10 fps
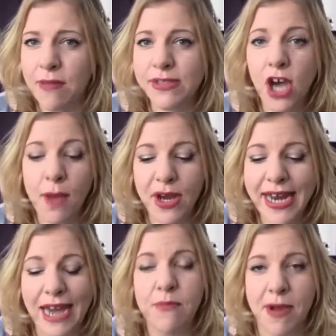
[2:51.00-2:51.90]
Time I'd
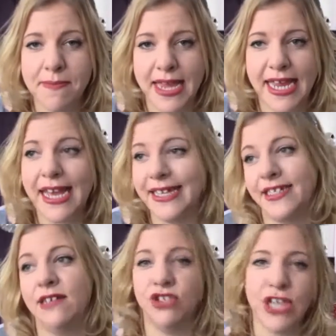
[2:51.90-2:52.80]
had my meet, I had a
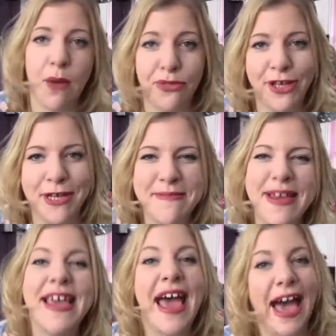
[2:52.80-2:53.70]
little chat with them,
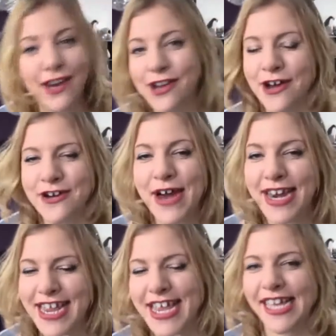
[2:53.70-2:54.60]
had a cuddle, had
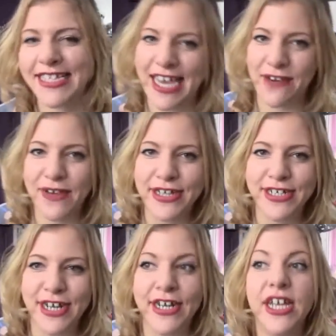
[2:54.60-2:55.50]
a kiss, and had a
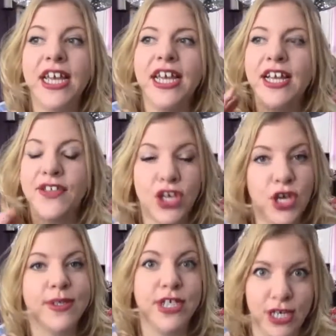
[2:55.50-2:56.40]
photo. The
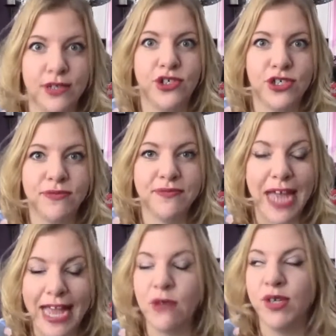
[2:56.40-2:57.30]
queue was huge.
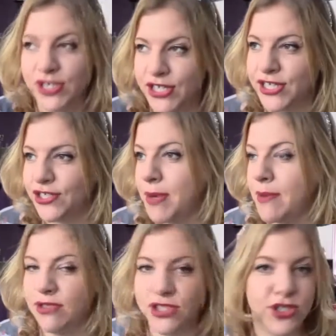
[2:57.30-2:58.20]
It was huge.
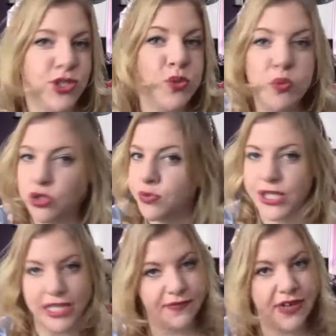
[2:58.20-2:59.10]
People just swarmed
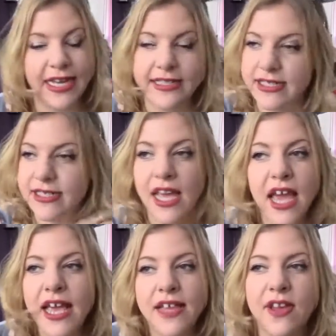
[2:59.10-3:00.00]
over, and
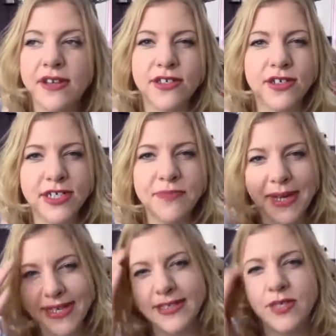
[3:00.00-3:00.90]
those kind of
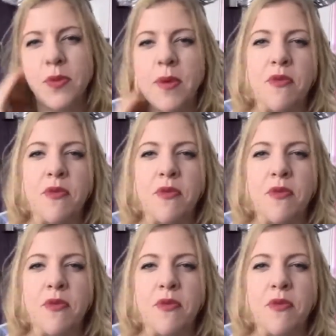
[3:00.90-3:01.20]
places where